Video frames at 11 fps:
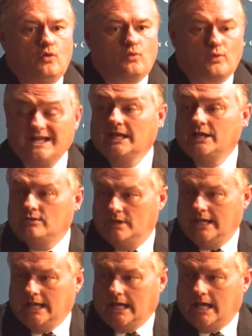really
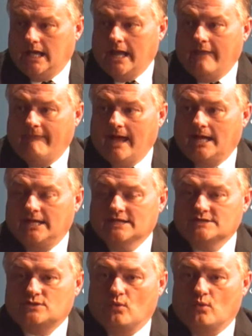unique, and that is,